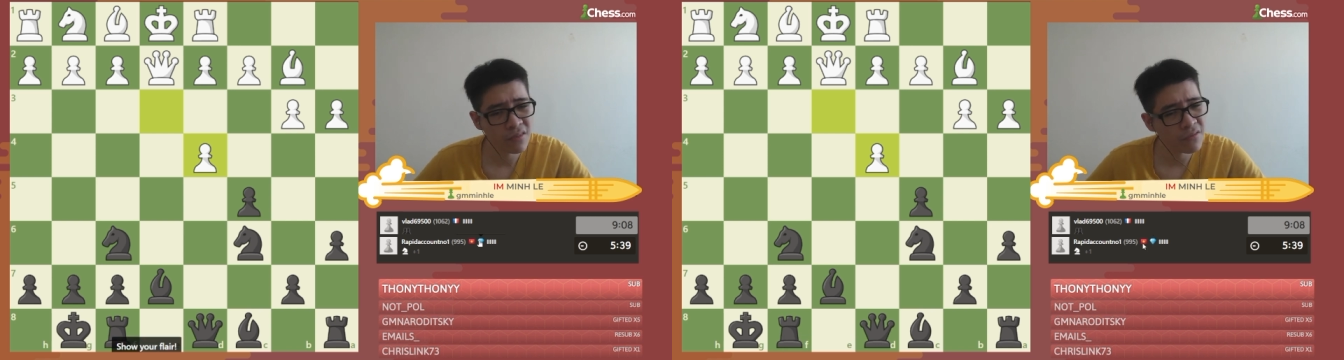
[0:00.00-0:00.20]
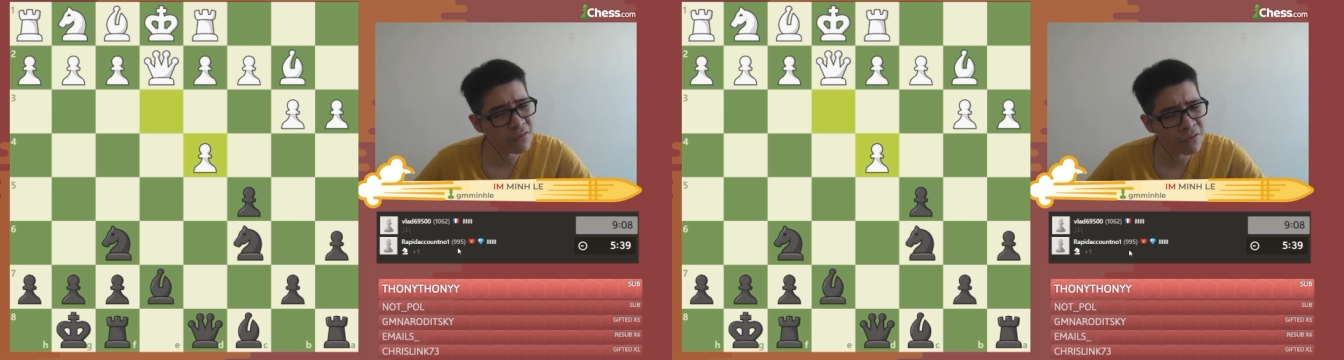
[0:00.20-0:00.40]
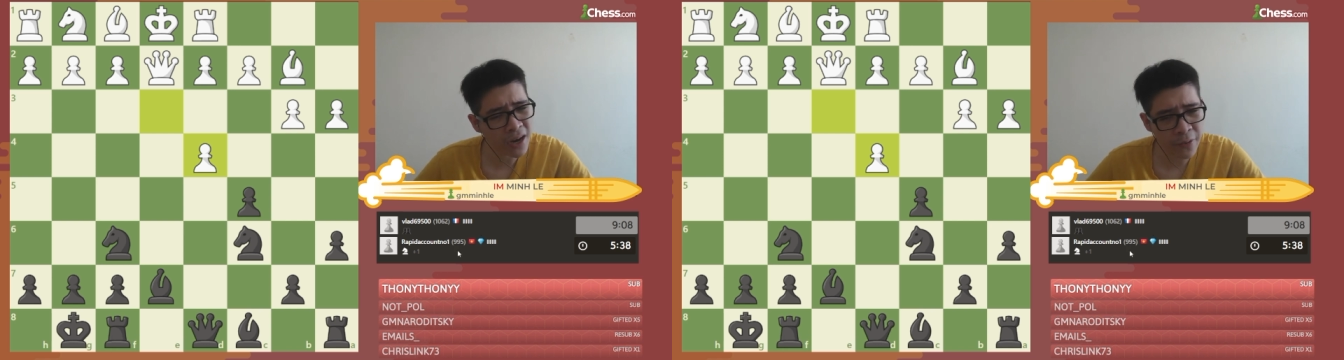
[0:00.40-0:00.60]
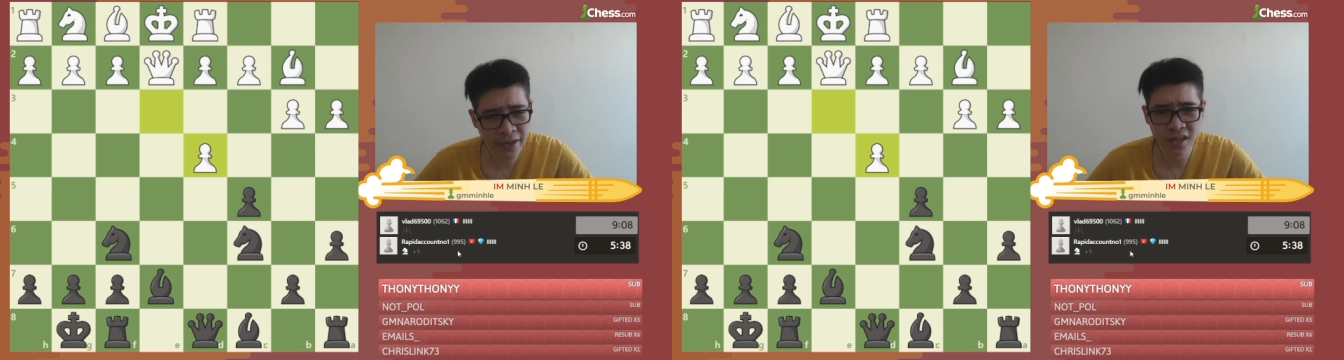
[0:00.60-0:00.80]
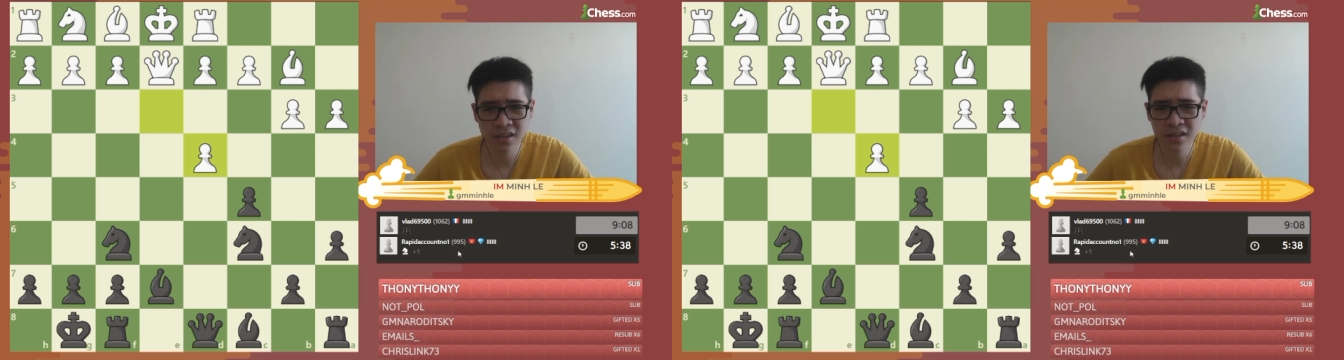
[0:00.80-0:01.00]

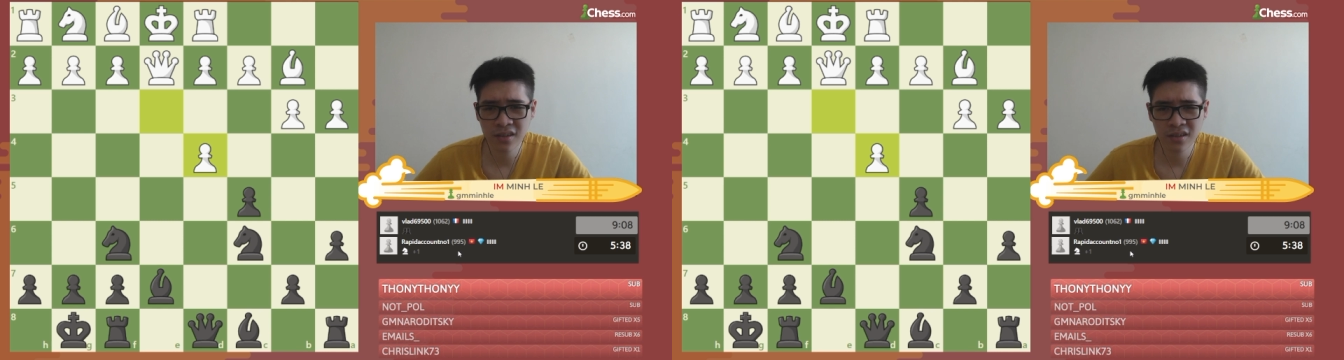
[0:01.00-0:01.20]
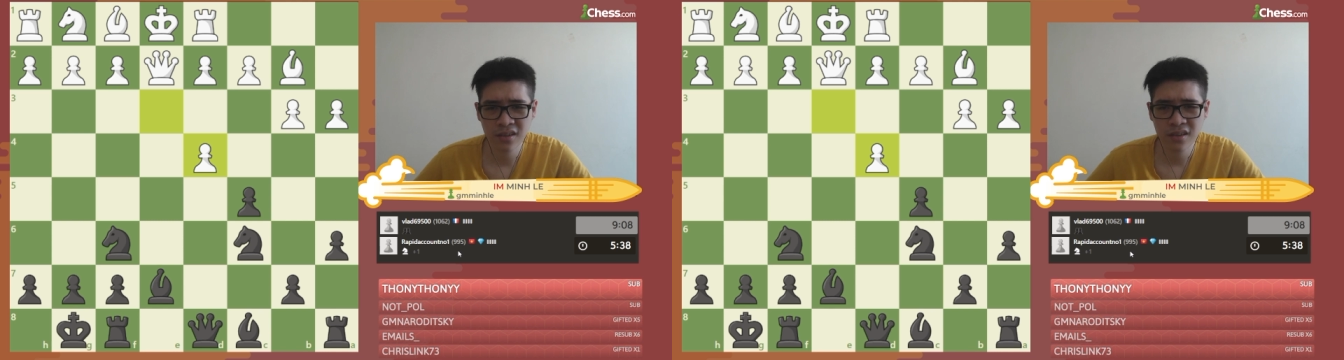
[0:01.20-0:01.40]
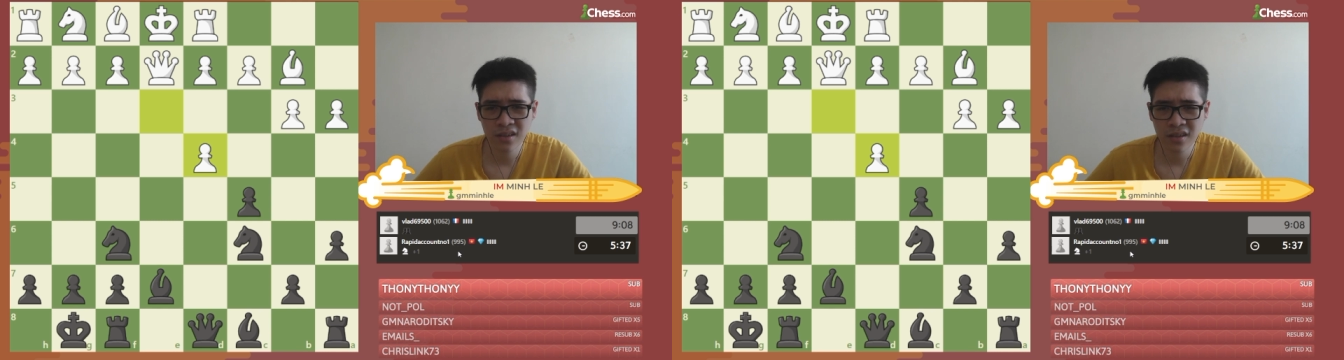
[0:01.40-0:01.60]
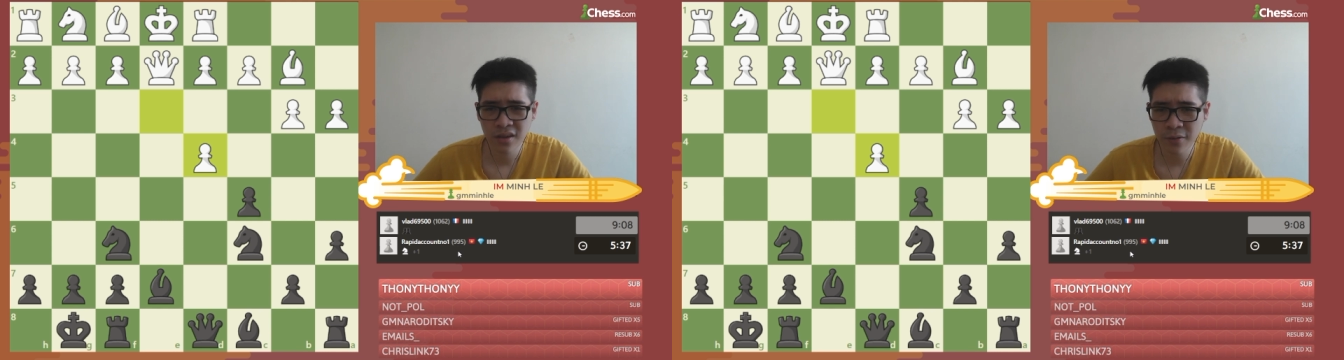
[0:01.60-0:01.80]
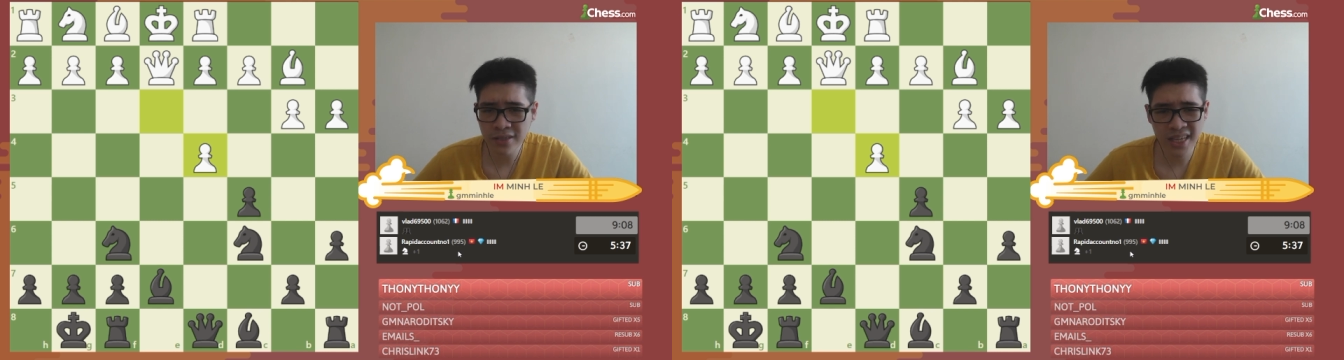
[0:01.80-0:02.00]
very
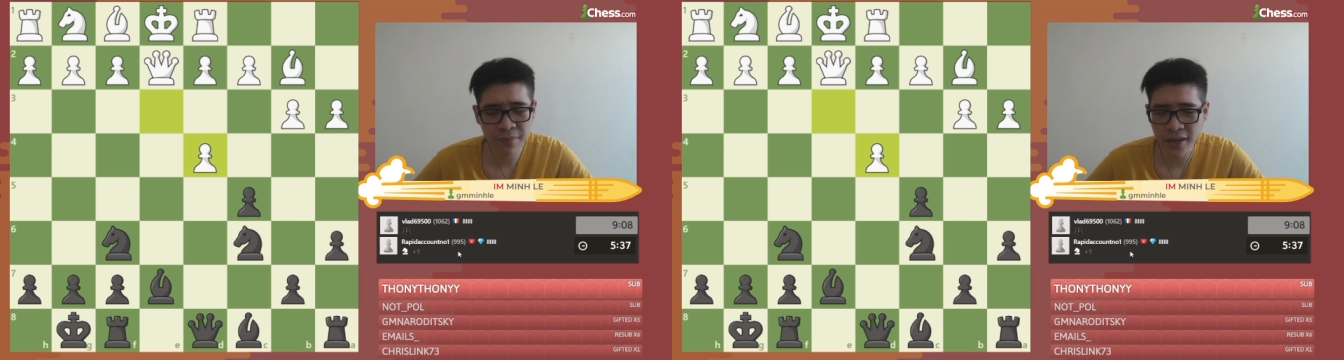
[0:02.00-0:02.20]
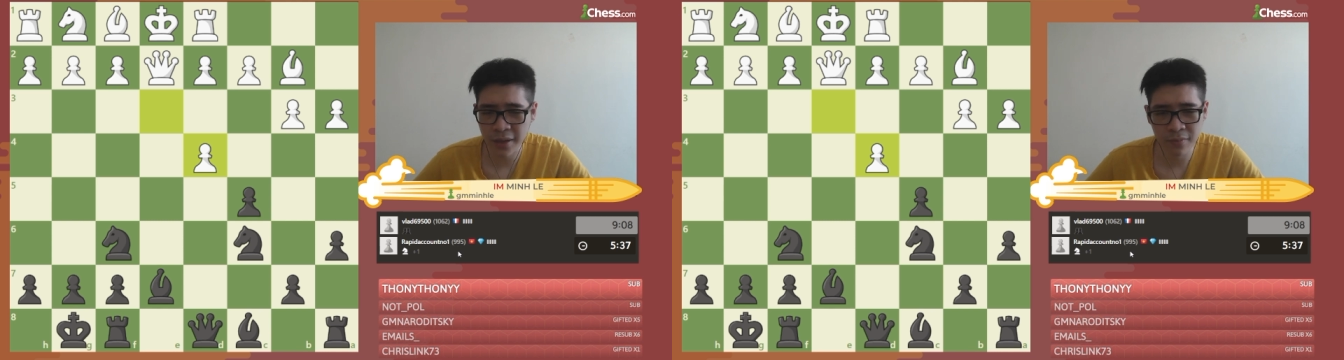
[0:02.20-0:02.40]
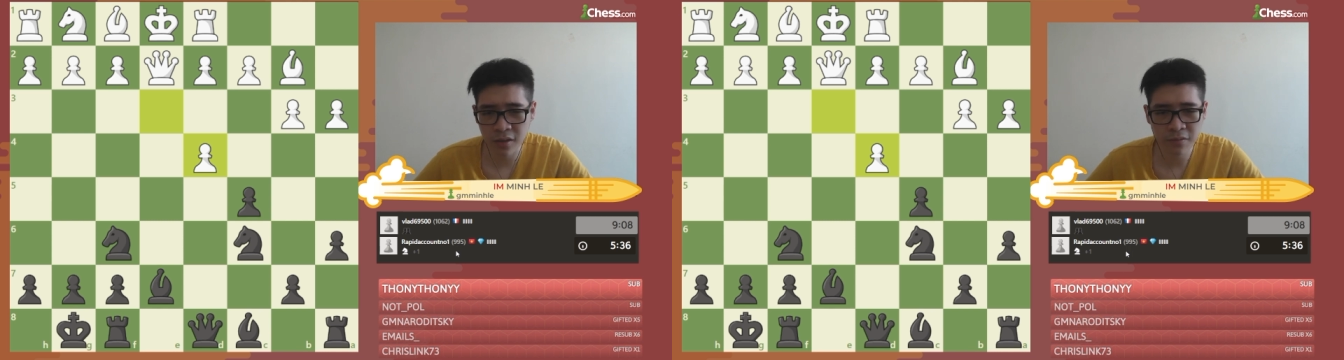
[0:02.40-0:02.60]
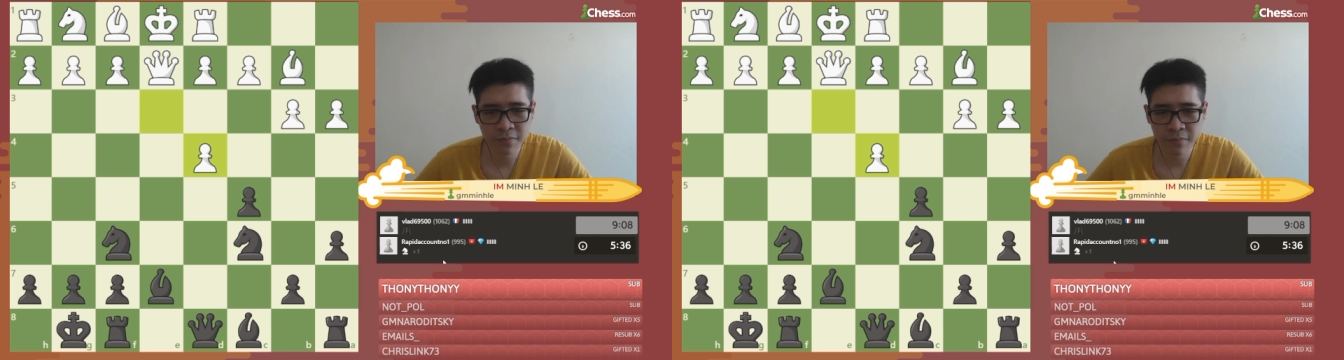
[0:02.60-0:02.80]
risky for him though.